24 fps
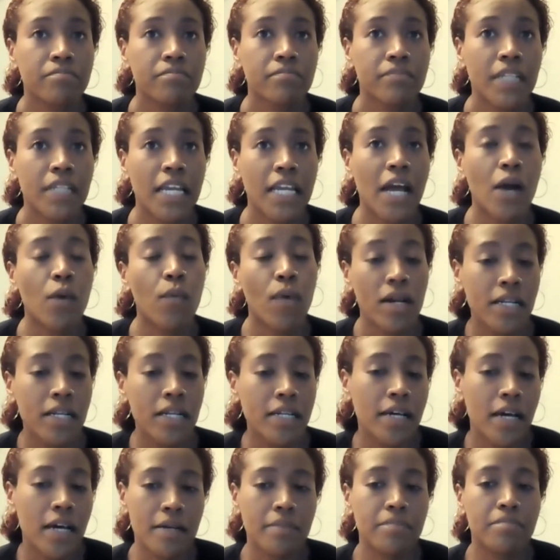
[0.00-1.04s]
and I wanted
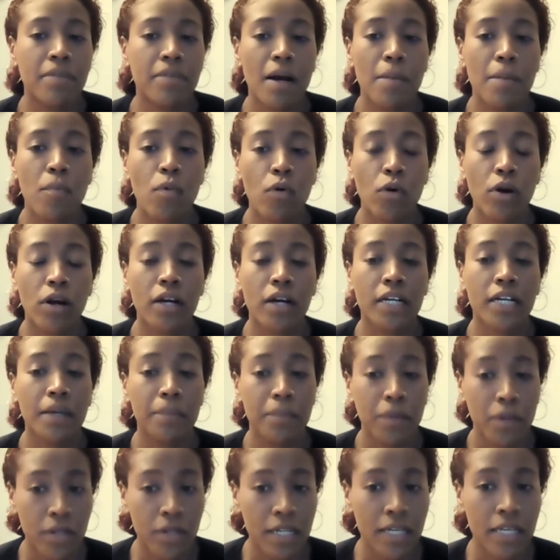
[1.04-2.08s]
a more
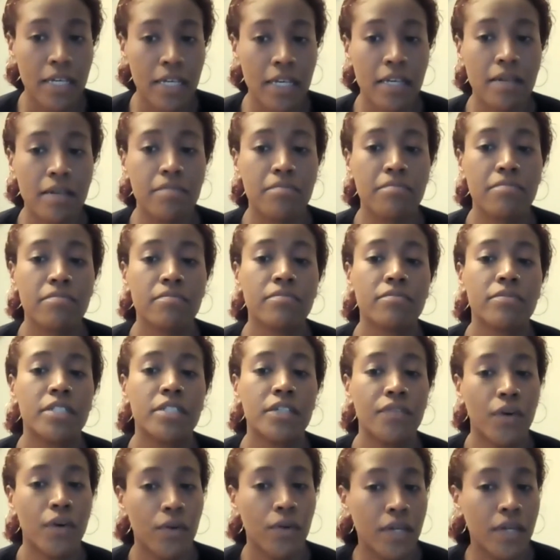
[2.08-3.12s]
community
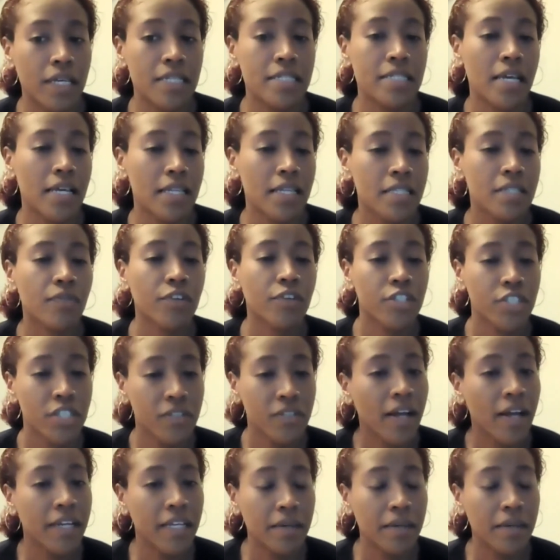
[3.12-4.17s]
devotee sense for
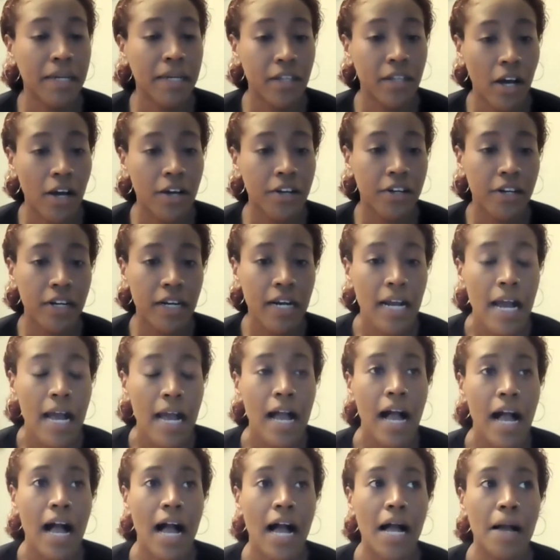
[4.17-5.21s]
Shivani, my
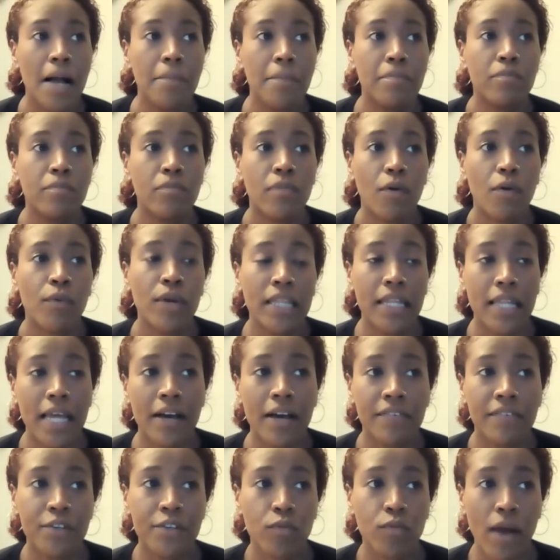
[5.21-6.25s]
daughter. We
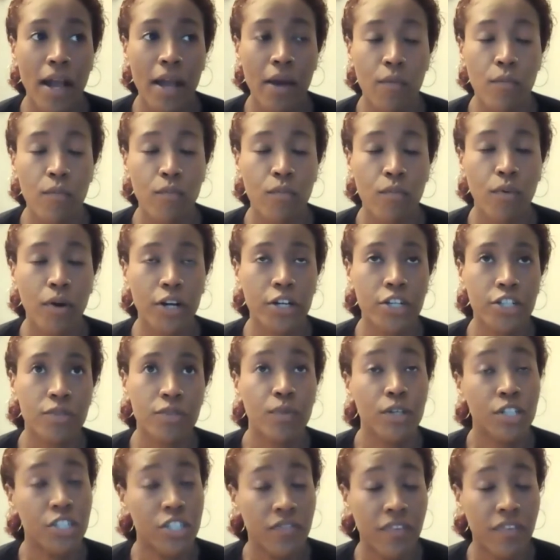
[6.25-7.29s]
left right
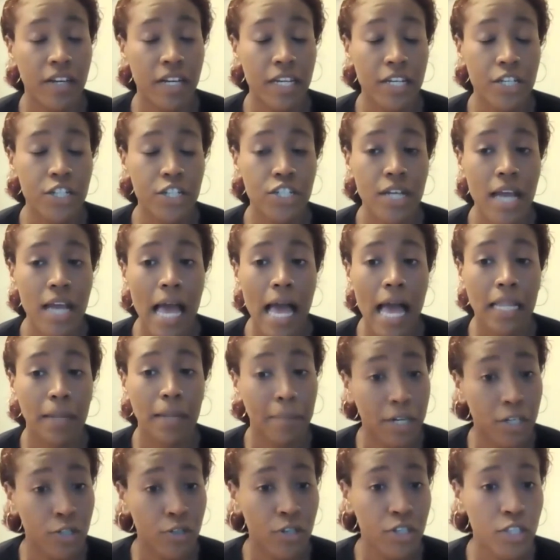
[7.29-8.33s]
when she finished
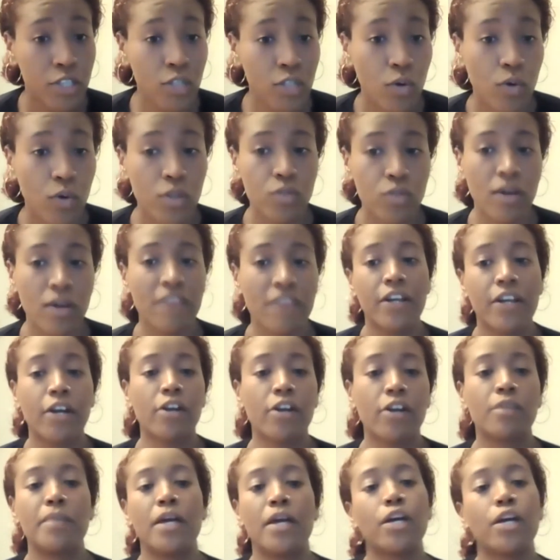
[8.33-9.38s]
elementary school, so I figured
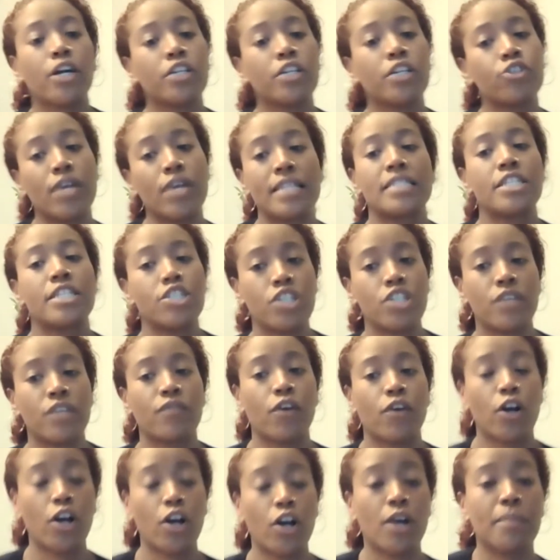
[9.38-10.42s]
it'd be a good transition for
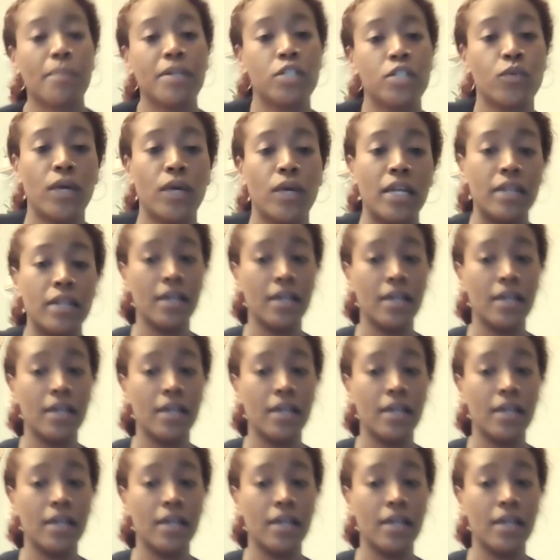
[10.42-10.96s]
her between